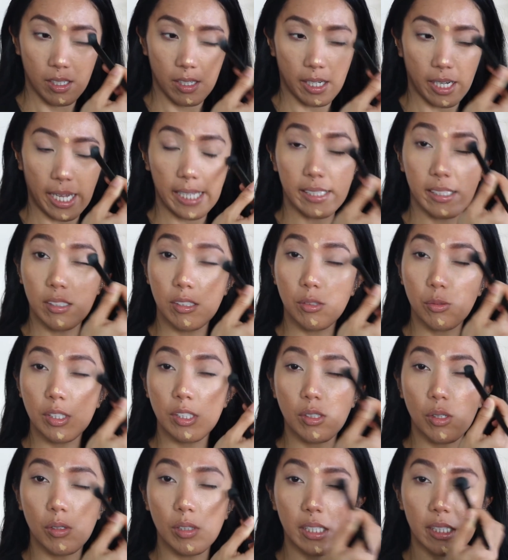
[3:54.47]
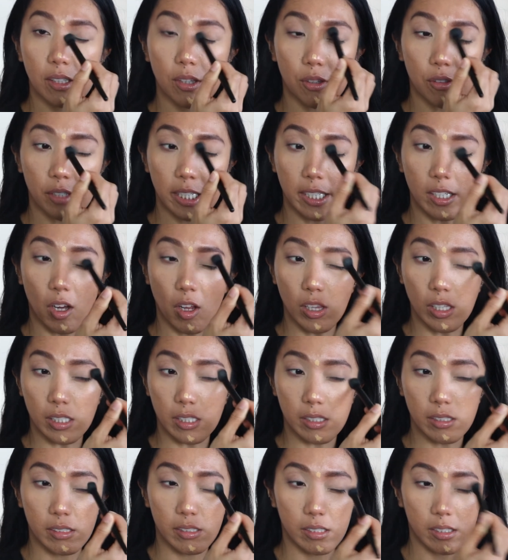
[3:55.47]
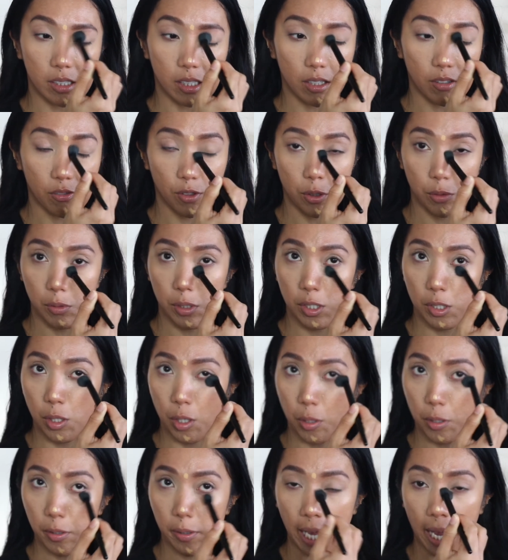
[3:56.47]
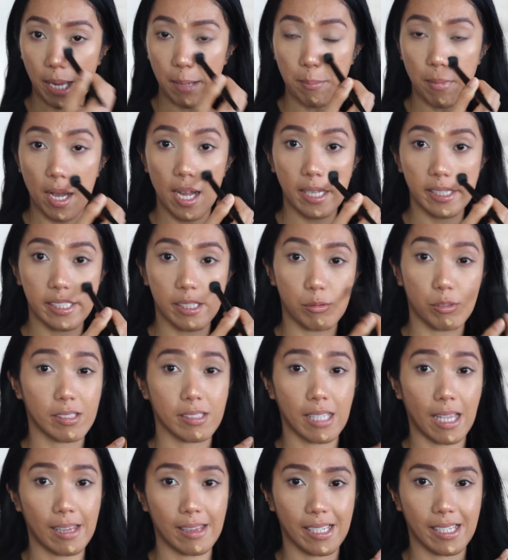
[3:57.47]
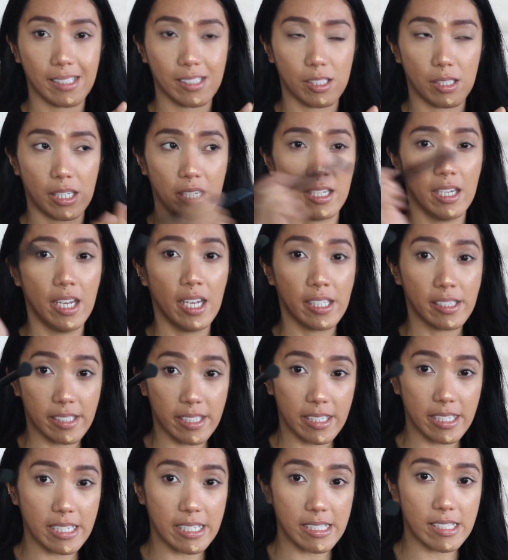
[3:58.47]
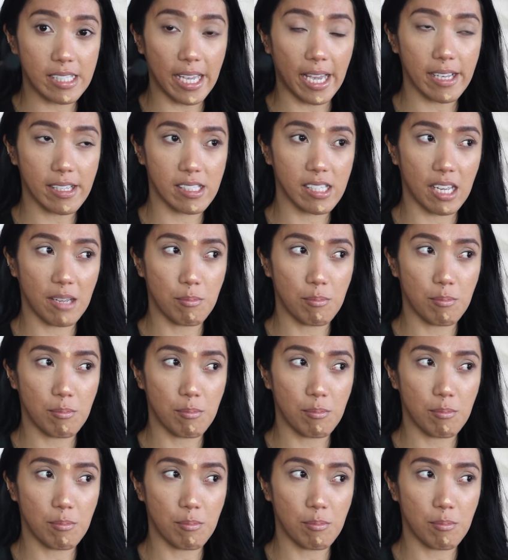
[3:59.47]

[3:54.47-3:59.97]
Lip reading: And this was only $3. If you were to go to Kmart, they were selling the exact same